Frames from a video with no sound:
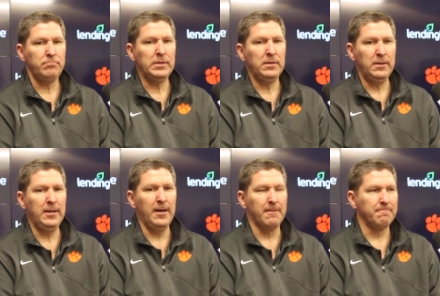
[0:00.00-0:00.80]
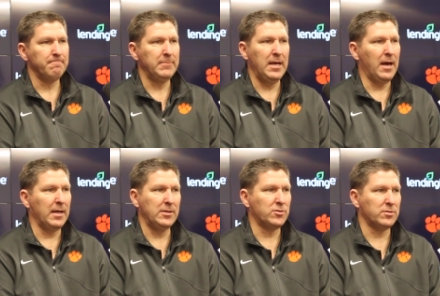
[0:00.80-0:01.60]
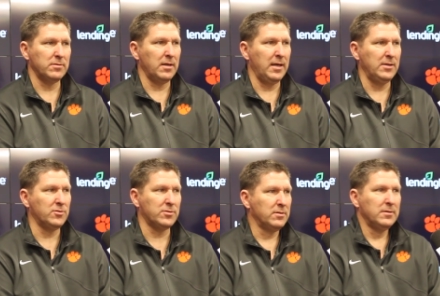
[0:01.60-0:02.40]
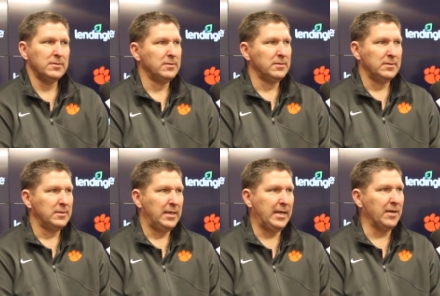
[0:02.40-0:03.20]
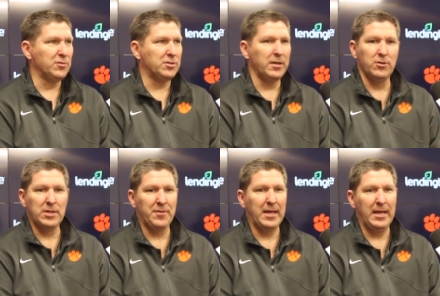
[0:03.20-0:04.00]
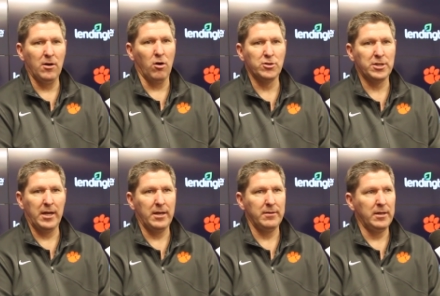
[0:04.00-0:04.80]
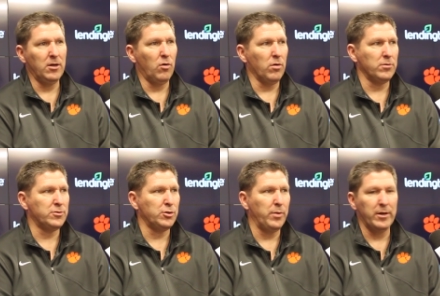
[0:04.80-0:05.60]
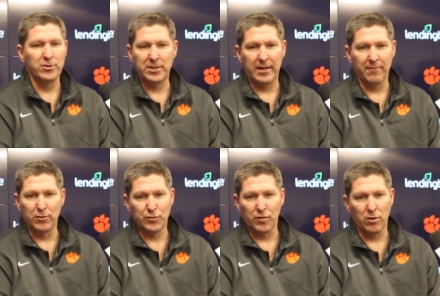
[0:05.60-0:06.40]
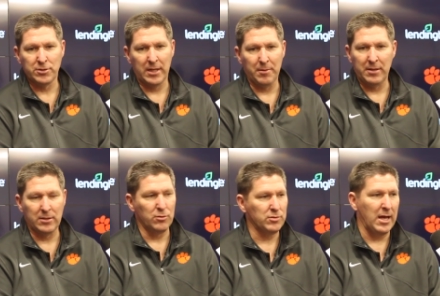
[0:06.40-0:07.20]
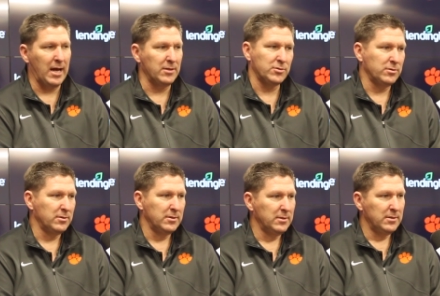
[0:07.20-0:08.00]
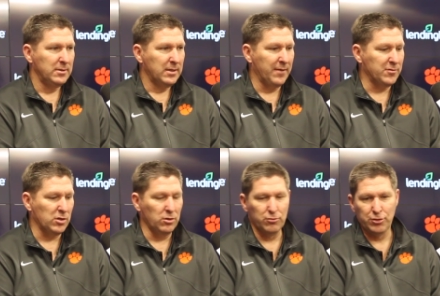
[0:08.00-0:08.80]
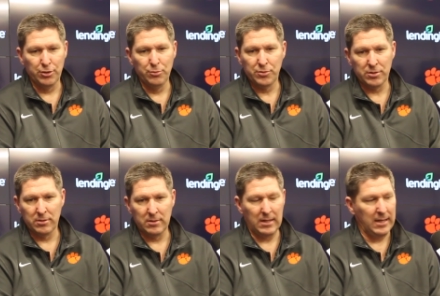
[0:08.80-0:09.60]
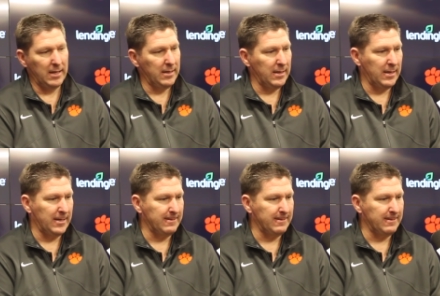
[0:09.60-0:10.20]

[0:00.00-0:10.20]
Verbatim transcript: Is that Yeah. encouraging? Yeah, see? he's, he's, he gives us energy. I think he and RJ, you know, are two energy givers for our team. I think those guys give us a little juice and, and, uh,